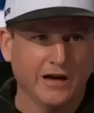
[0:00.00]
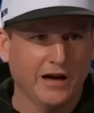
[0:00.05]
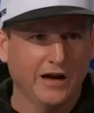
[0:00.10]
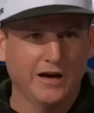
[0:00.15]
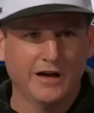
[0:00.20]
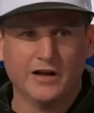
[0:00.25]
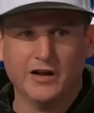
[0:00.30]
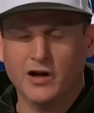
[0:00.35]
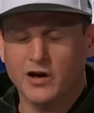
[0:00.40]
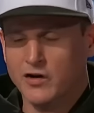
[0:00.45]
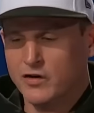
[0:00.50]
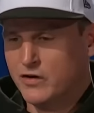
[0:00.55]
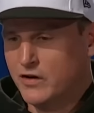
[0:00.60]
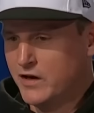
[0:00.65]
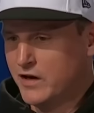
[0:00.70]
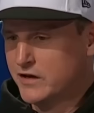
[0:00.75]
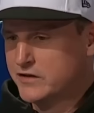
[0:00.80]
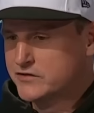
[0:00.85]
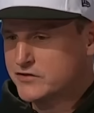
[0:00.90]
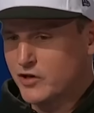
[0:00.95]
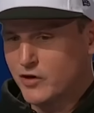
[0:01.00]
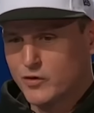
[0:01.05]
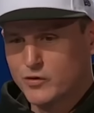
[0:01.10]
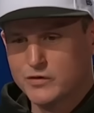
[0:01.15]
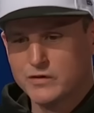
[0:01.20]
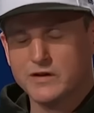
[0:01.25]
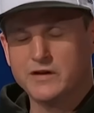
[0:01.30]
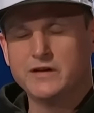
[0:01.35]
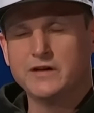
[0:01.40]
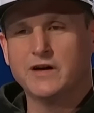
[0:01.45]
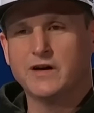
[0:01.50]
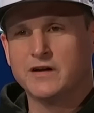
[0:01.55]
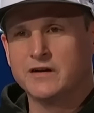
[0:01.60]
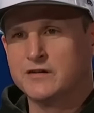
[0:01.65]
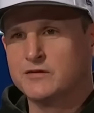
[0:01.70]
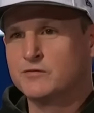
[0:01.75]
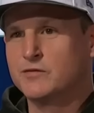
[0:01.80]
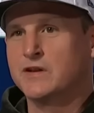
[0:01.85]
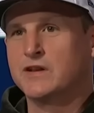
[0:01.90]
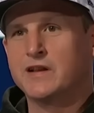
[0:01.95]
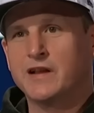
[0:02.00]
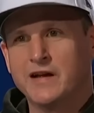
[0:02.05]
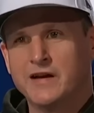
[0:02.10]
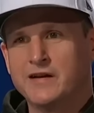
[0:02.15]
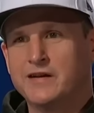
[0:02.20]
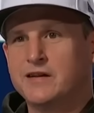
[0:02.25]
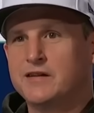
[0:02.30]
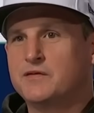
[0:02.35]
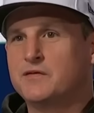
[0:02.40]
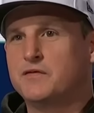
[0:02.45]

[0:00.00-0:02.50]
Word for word: Okay. You know, a totally unrelated